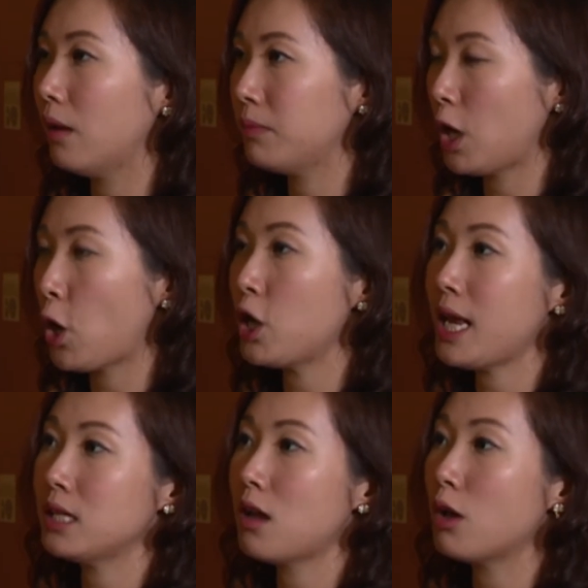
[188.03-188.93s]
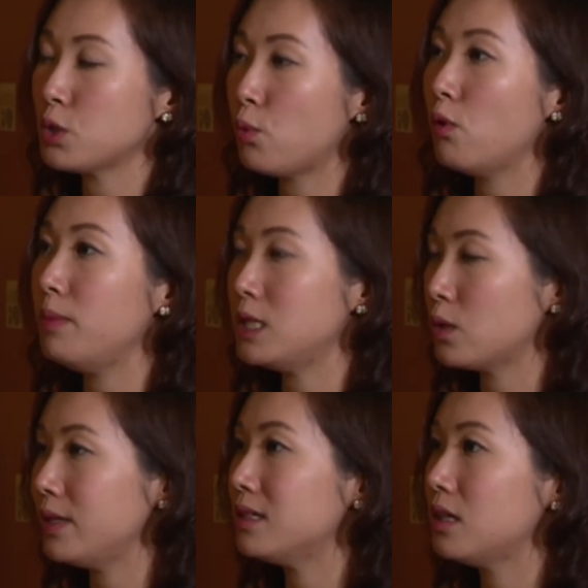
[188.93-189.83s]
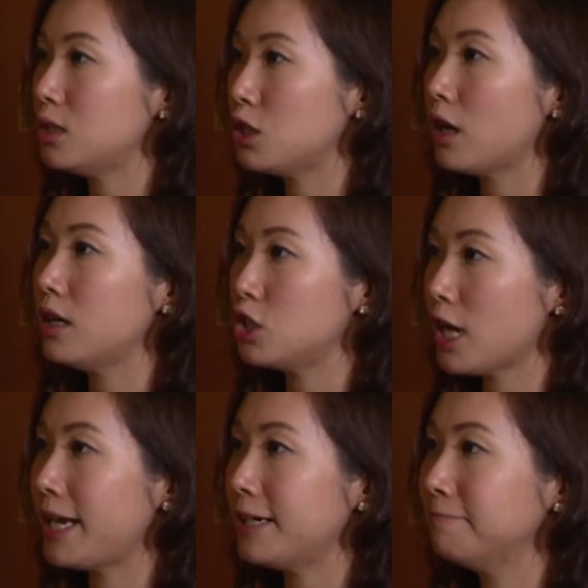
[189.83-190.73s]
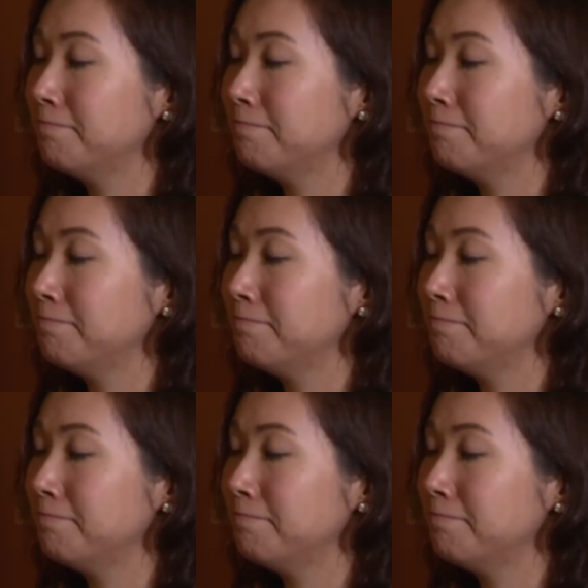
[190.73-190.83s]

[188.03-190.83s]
the earnings also will be squeezed this year in China.